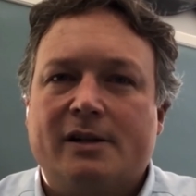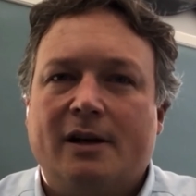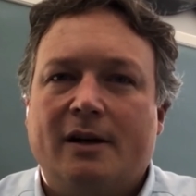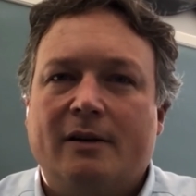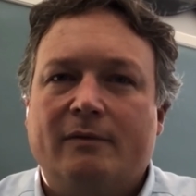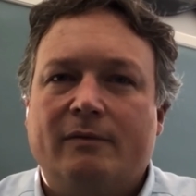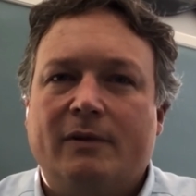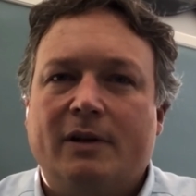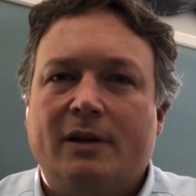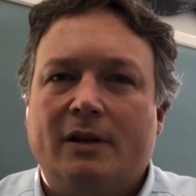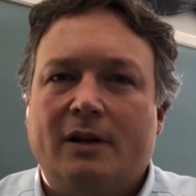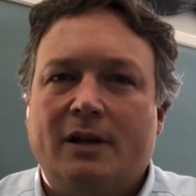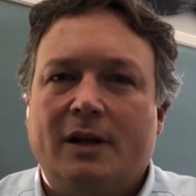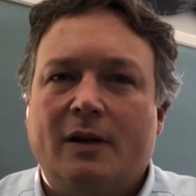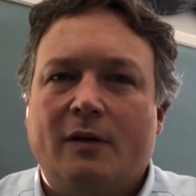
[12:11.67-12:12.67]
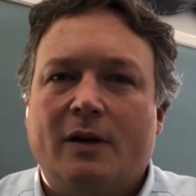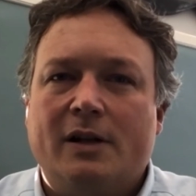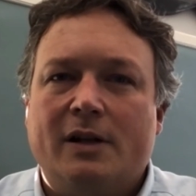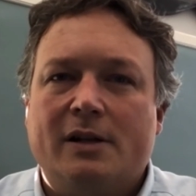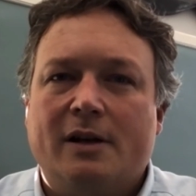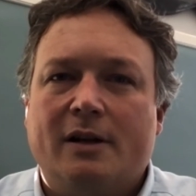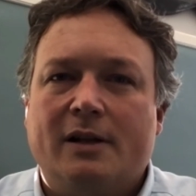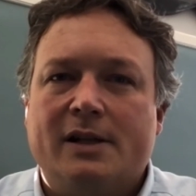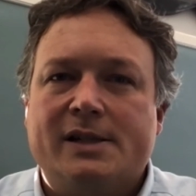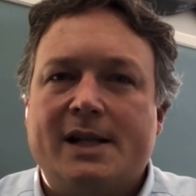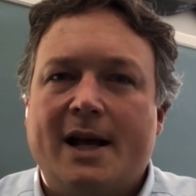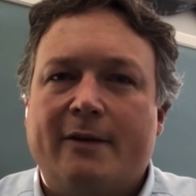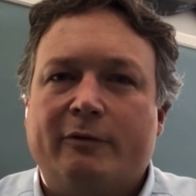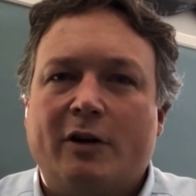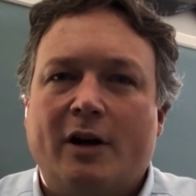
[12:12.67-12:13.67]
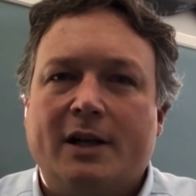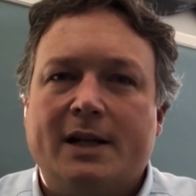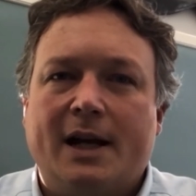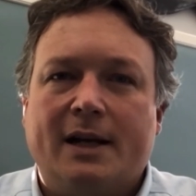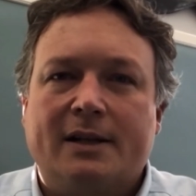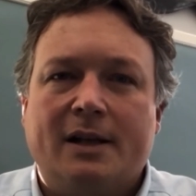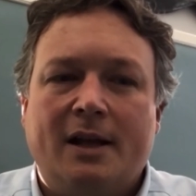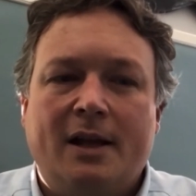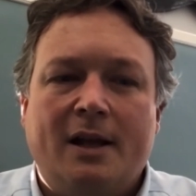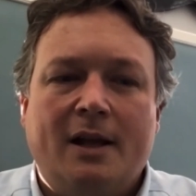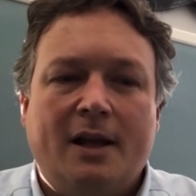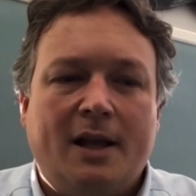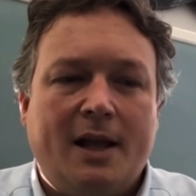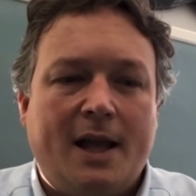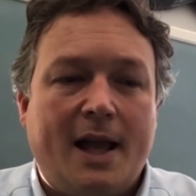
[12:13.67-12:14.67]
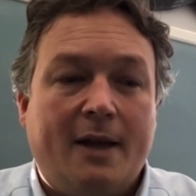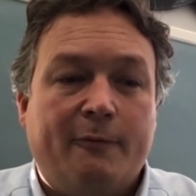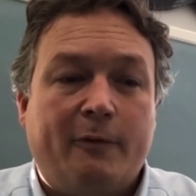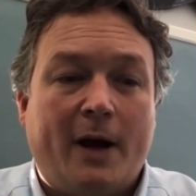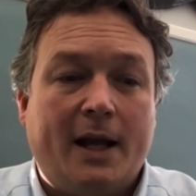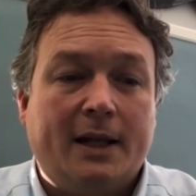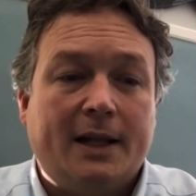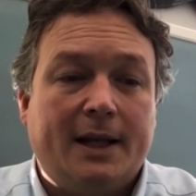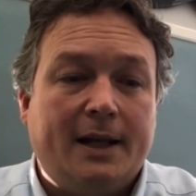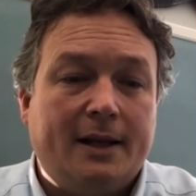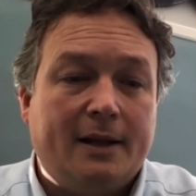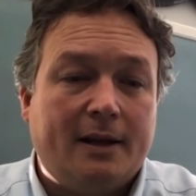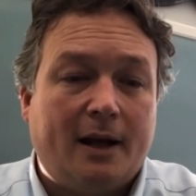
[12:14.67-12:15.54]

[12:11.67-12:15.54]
on the staff contact. And finally,